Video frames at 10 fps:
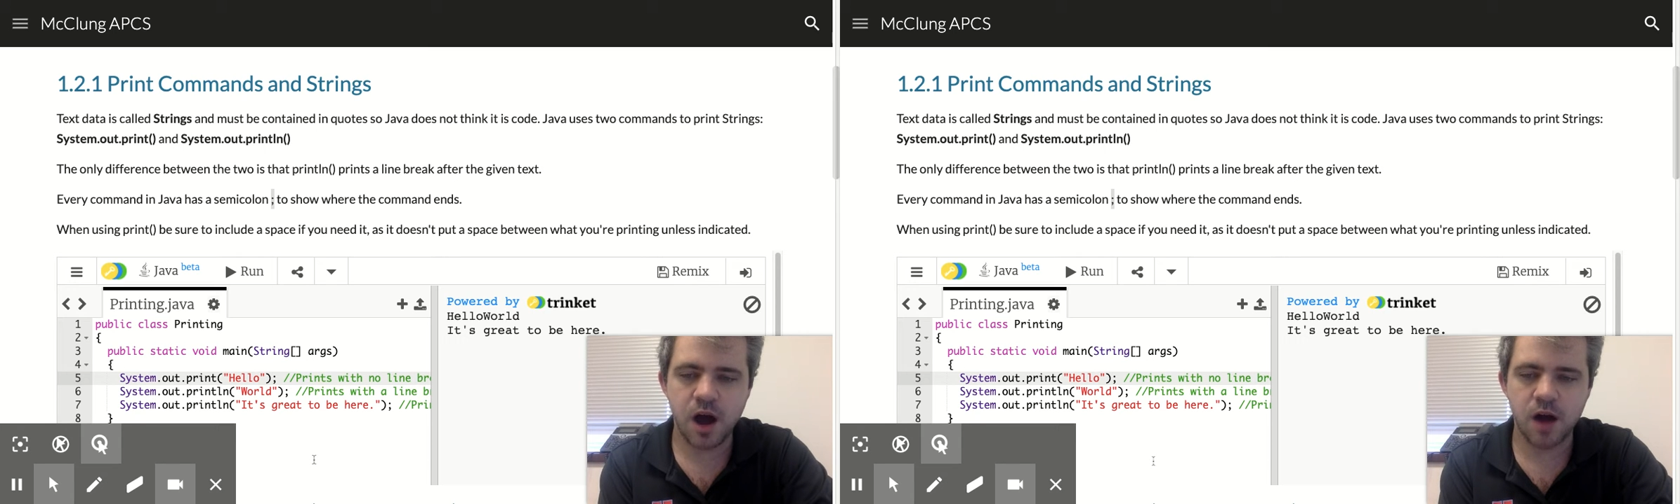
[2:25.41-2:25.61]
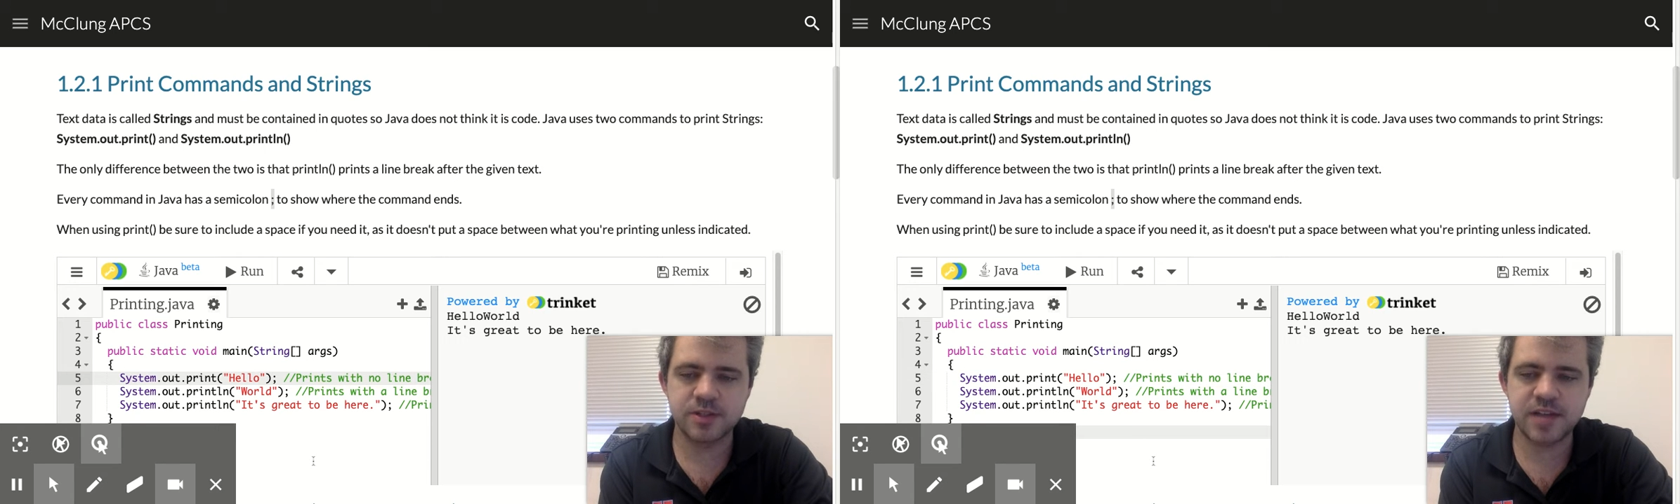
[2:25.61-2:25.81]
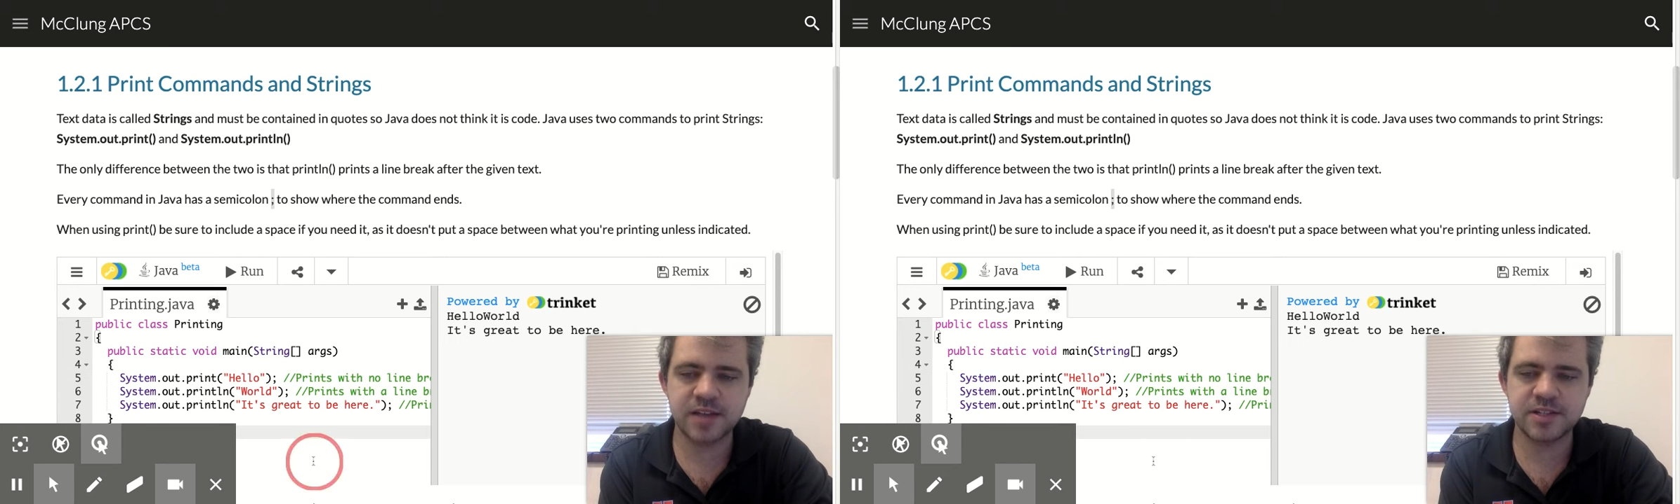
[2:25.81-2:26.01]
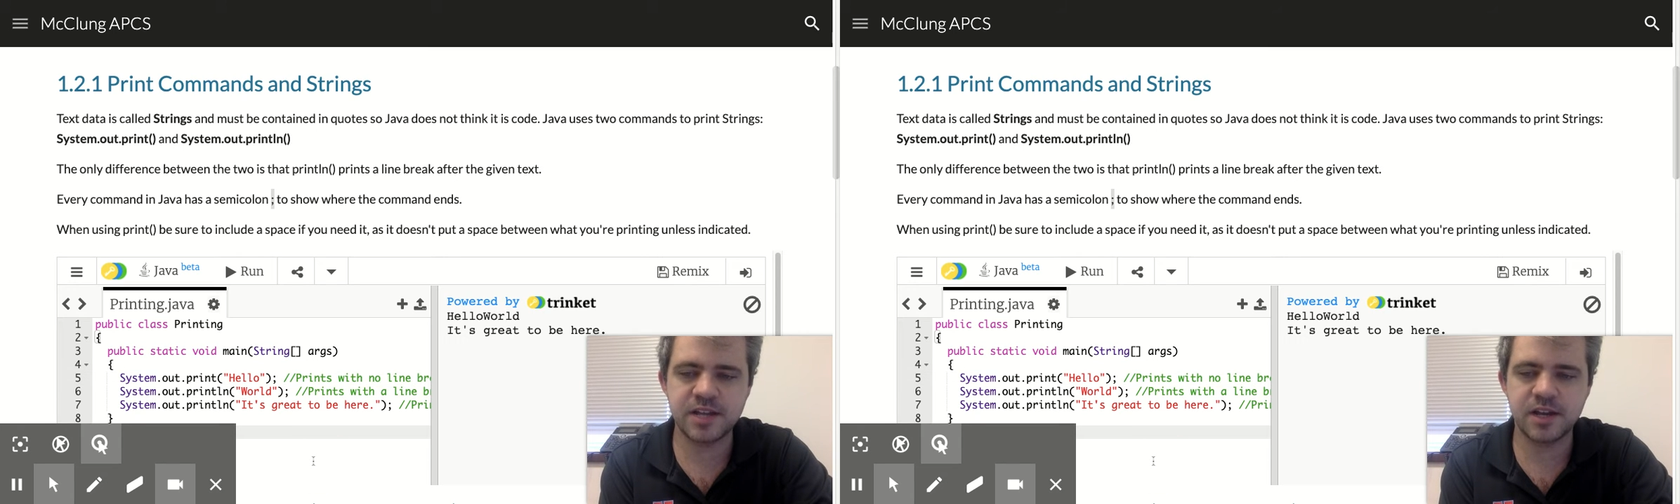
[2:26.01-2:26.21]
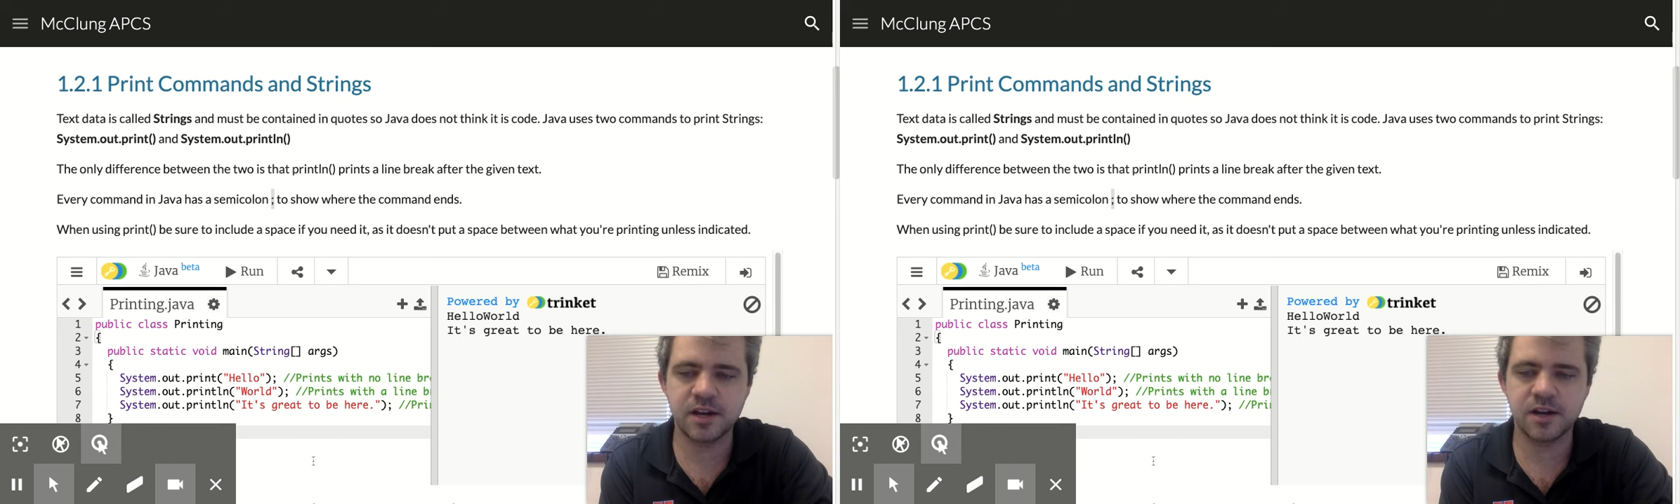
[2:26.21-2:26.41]
our text
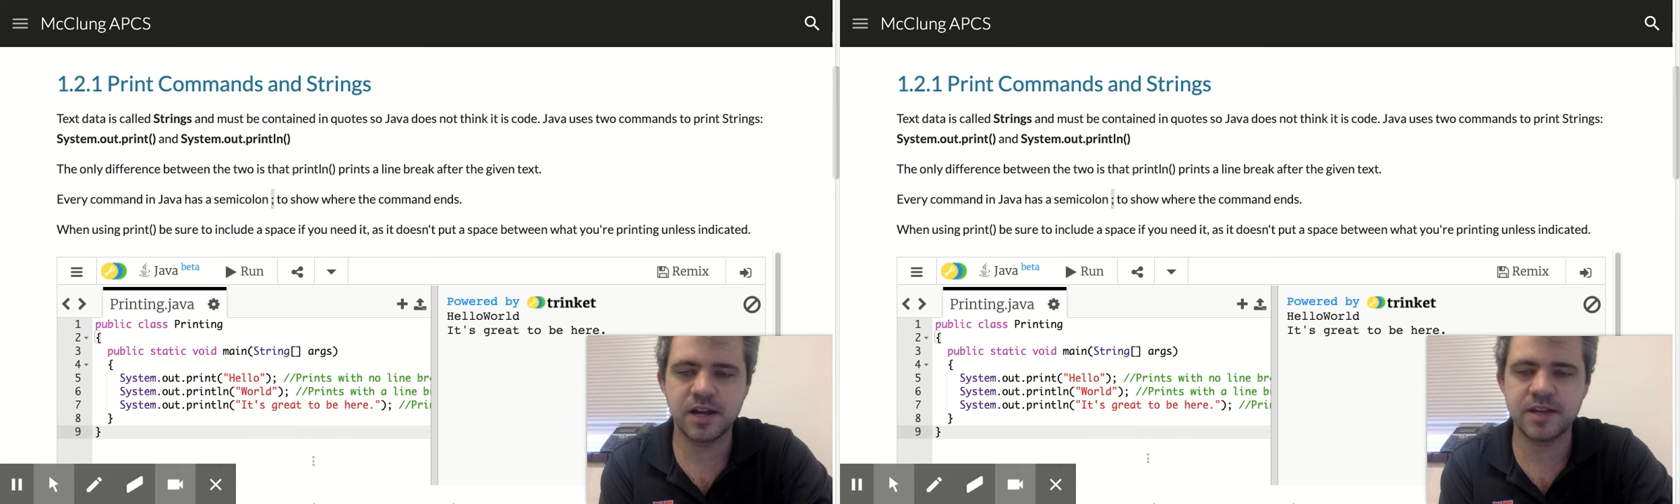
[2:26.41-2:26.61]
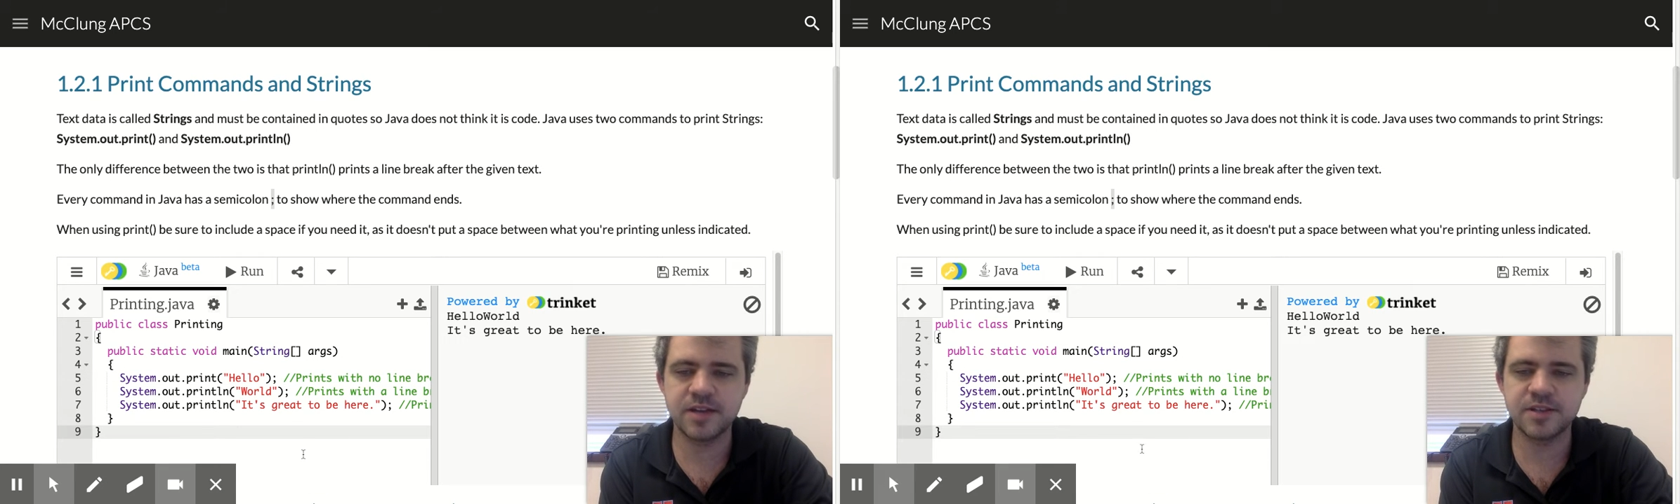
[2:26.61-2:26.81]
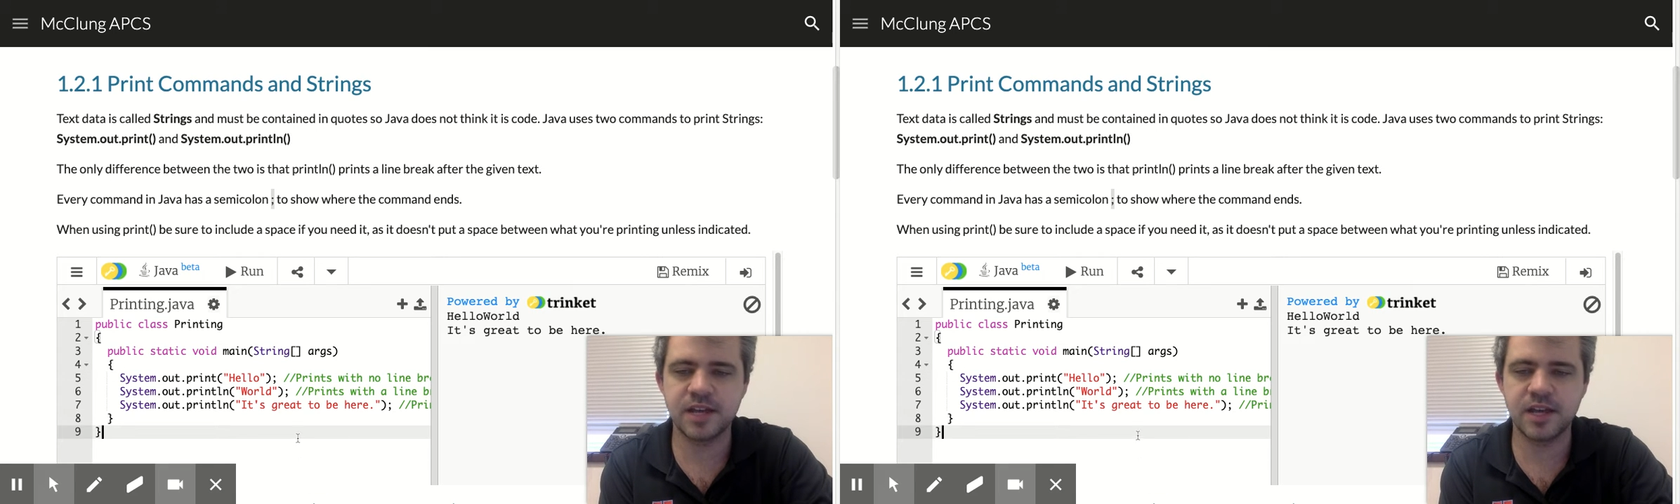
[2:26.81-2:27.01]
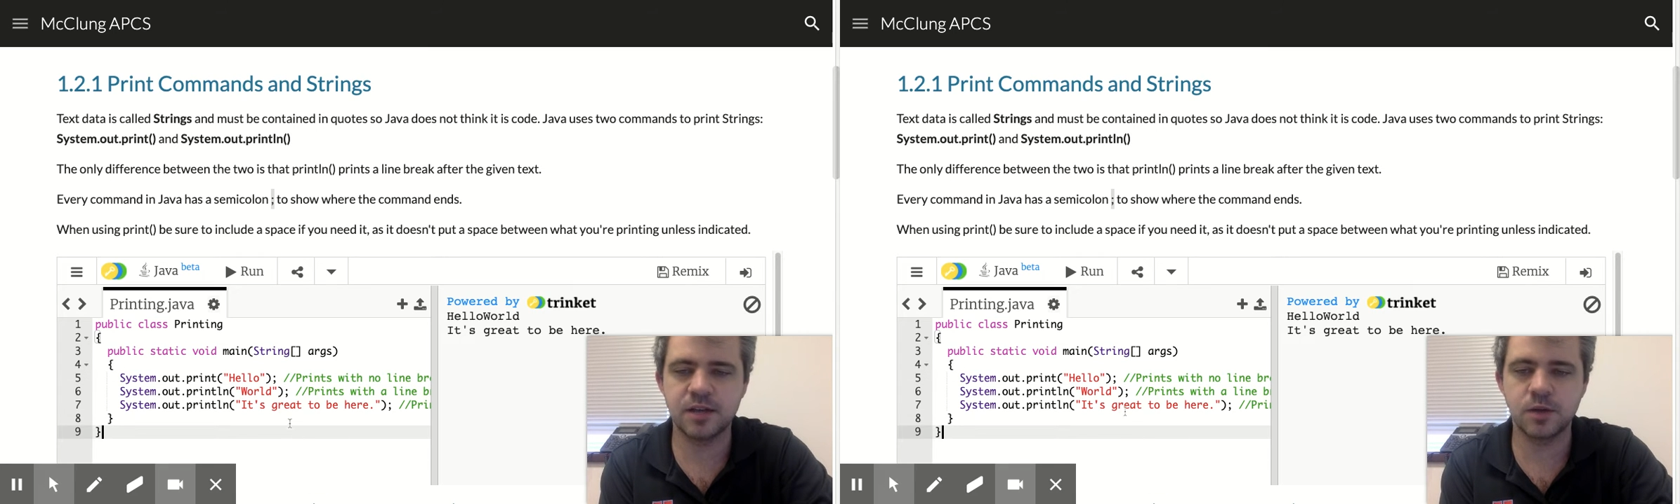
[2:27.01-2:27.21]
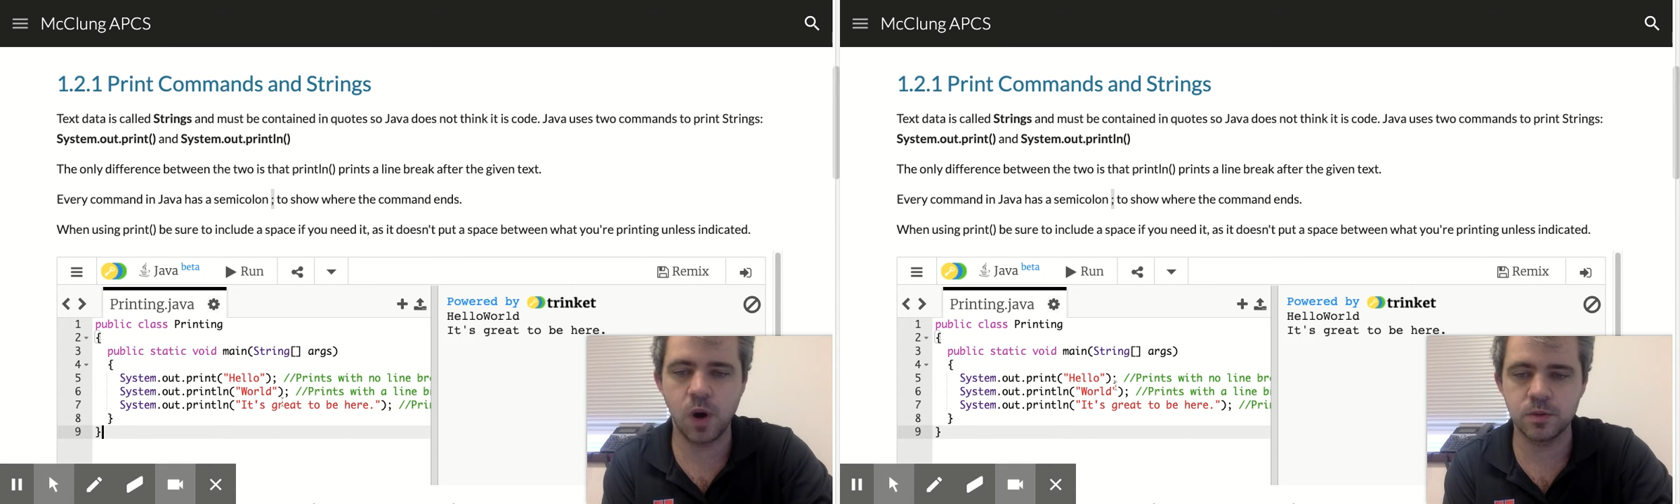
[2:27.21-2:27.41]
here is
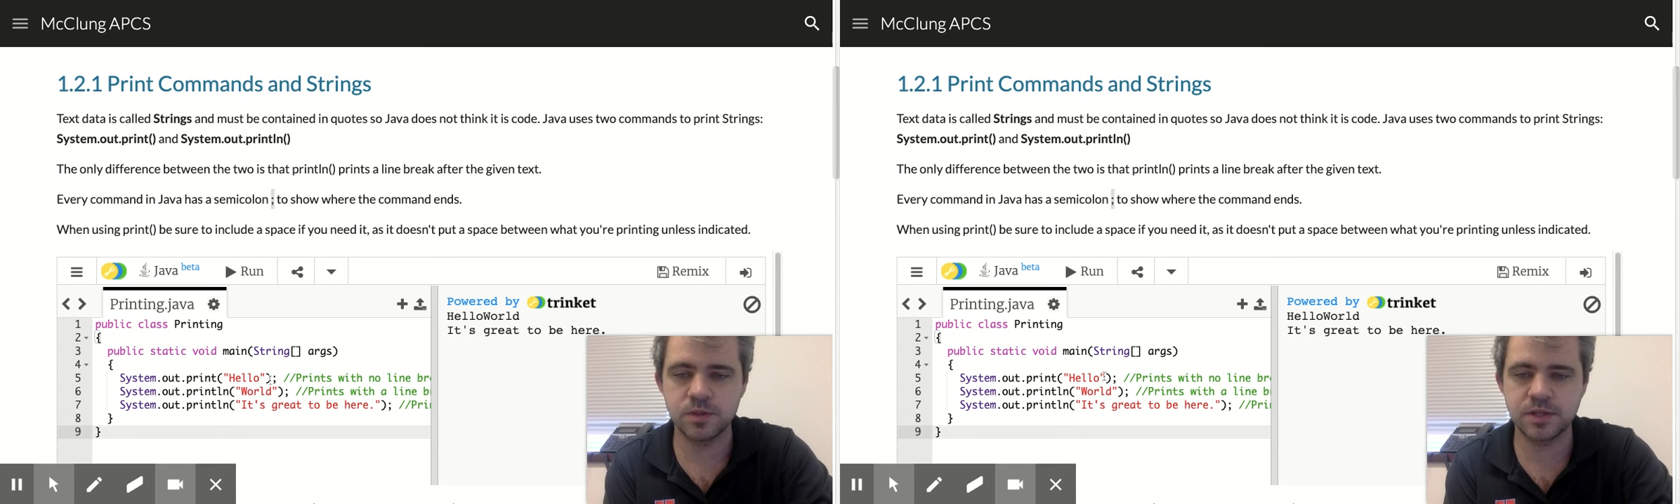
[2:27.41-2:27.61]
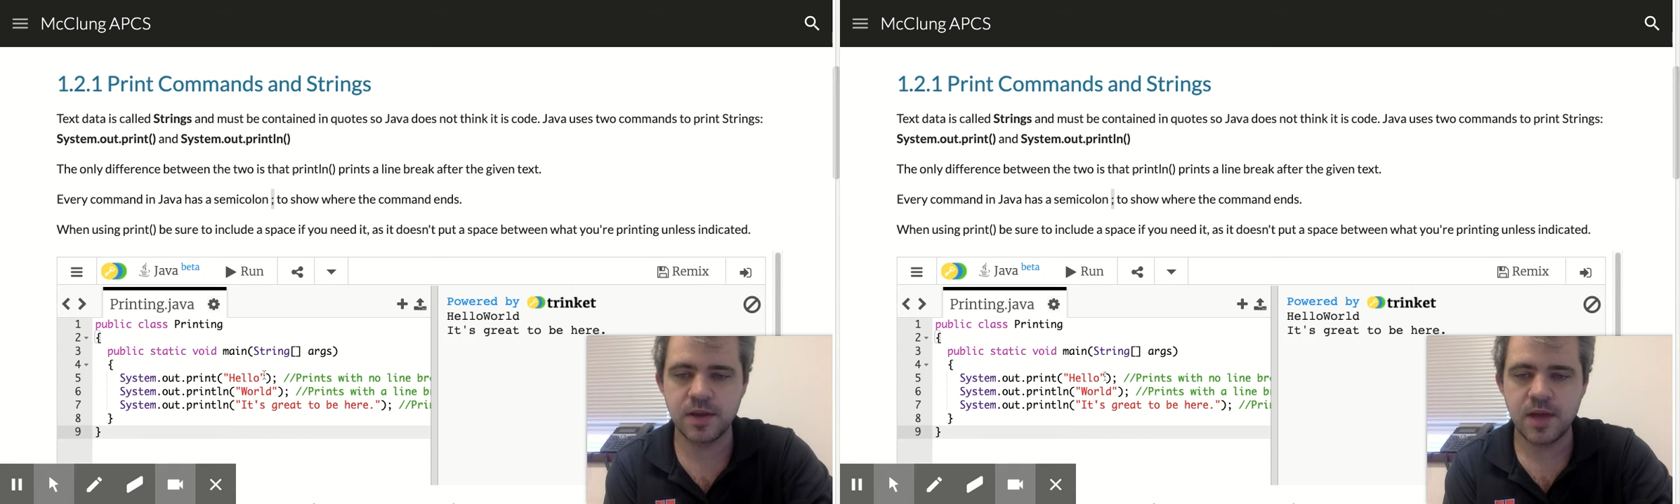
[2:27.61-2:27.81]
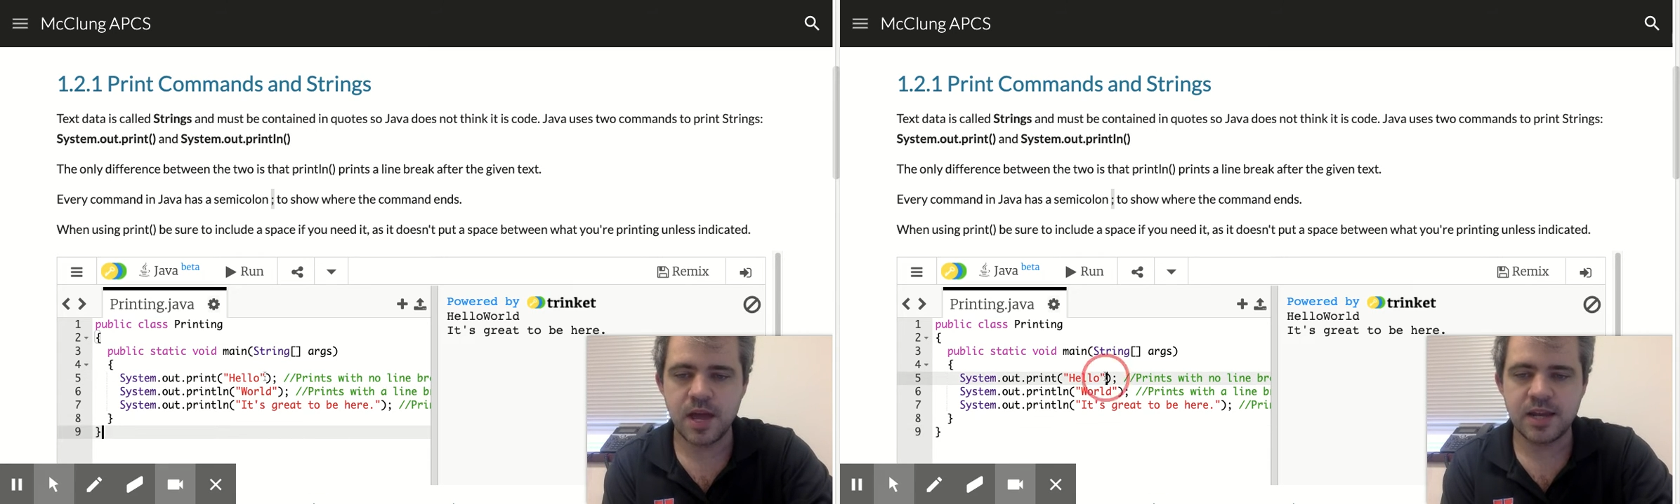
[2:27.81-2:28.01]
in quotes.